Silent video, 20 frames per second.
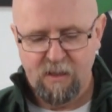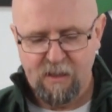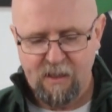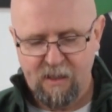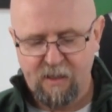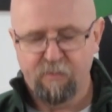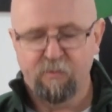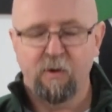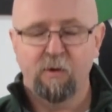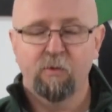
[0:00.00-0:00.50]

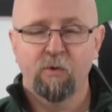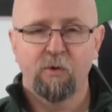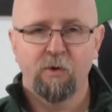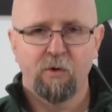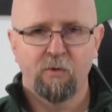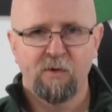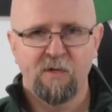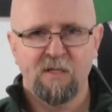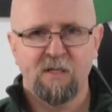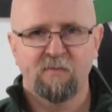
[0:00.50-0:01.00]
and we run
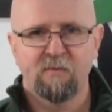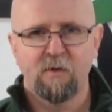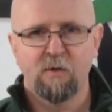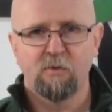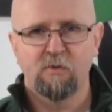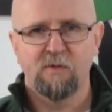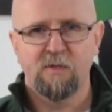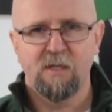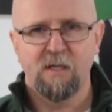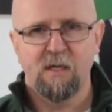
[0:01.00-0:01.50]
the risk of
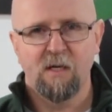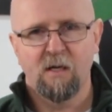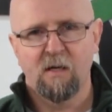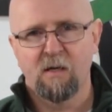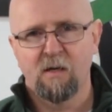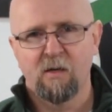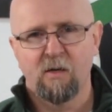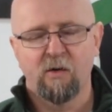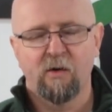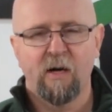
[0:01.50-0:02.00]
losing
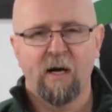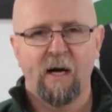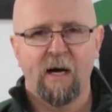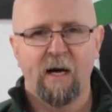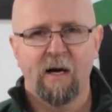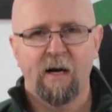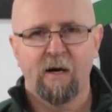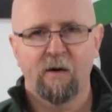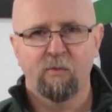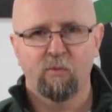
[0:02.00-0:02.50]
all our
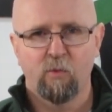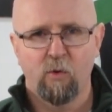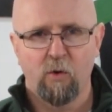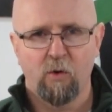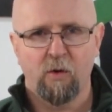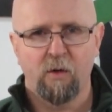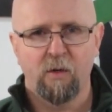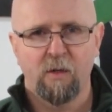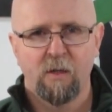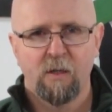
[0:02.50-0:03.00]
hard
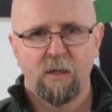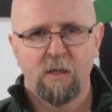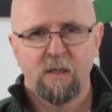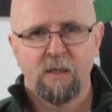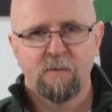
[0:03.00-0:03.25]
work.